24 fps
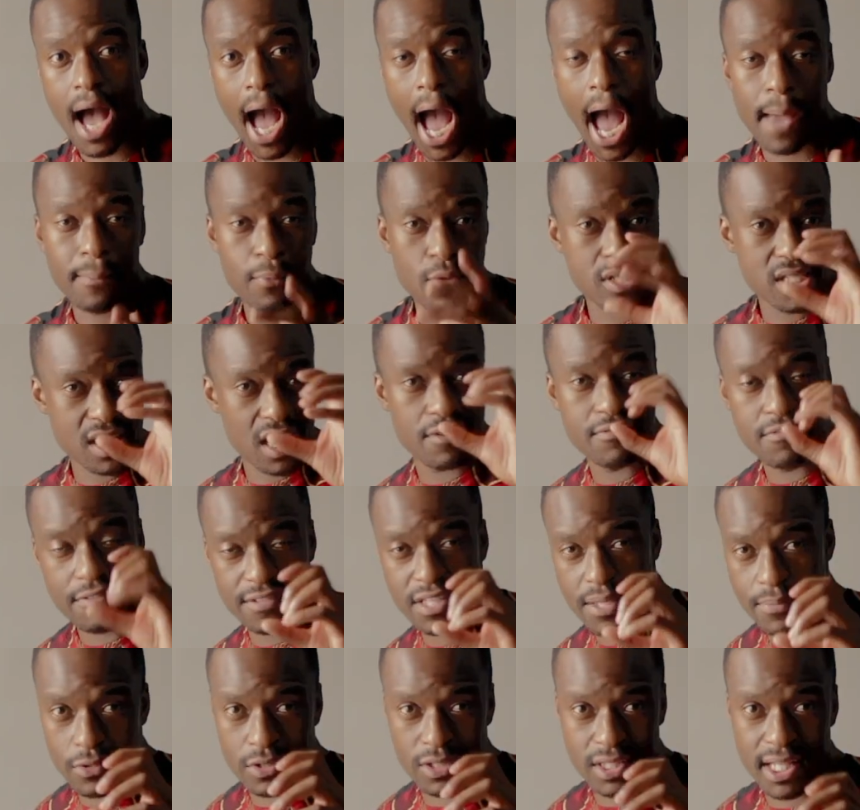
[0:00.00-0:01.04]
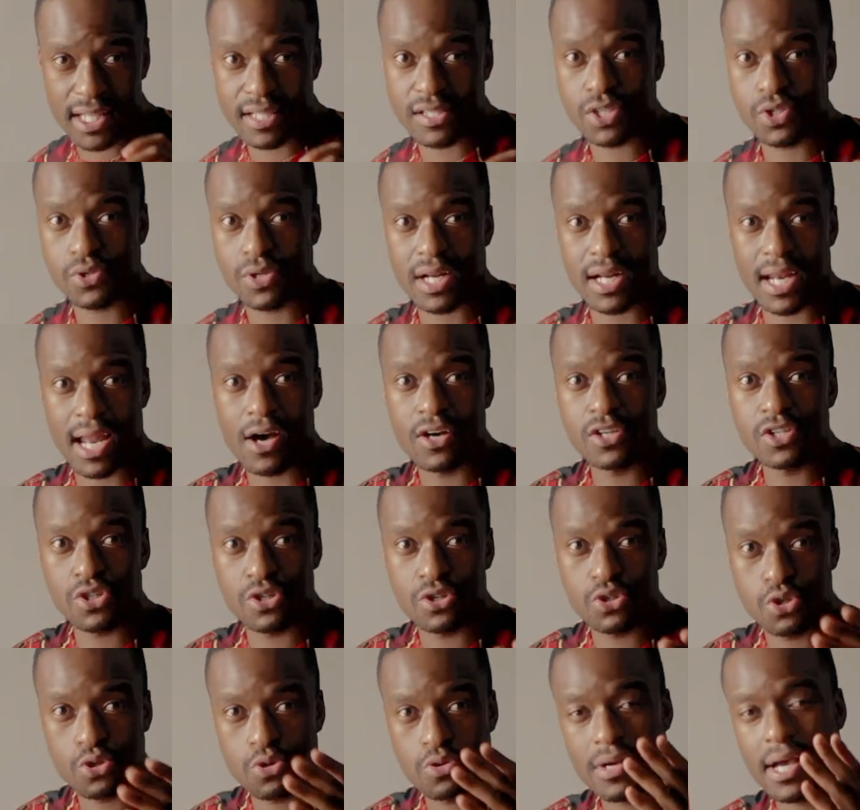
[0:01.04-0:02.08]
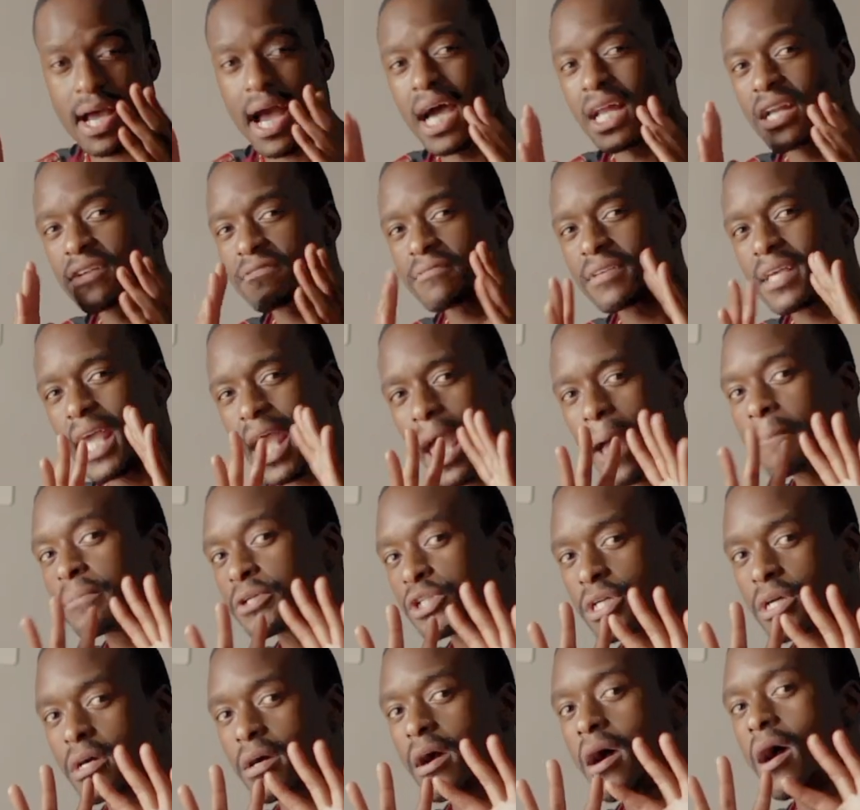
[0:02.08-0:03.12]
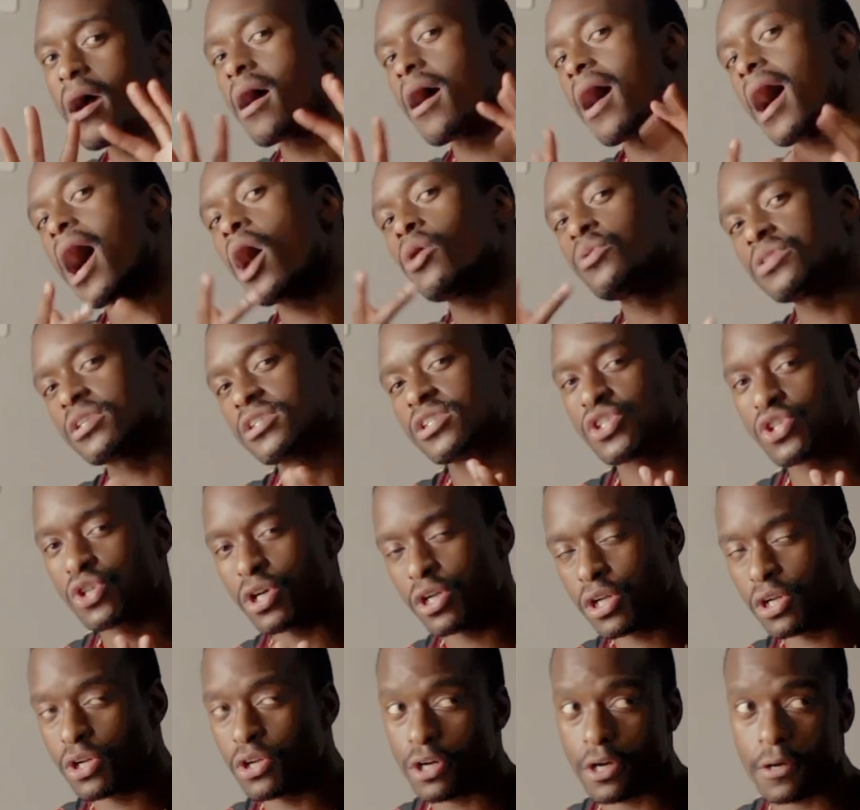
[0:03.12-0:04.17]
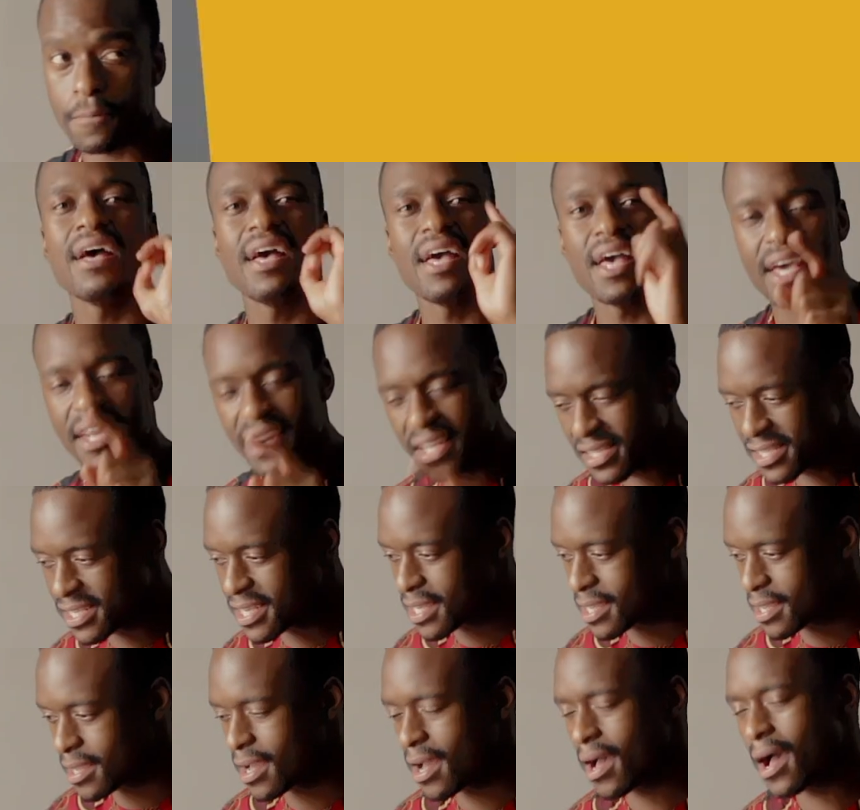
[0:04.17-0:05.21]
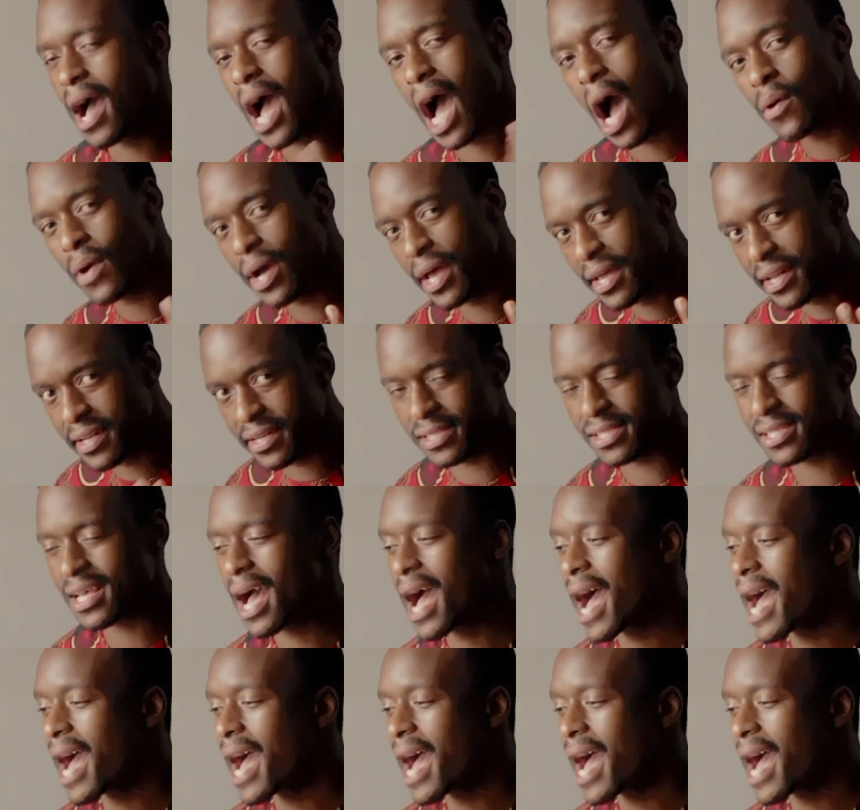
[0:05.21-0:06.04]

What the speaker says: I'm using a 50mm lens, so it allows you to kind of capture how this is gonna look. Editing, how I edit.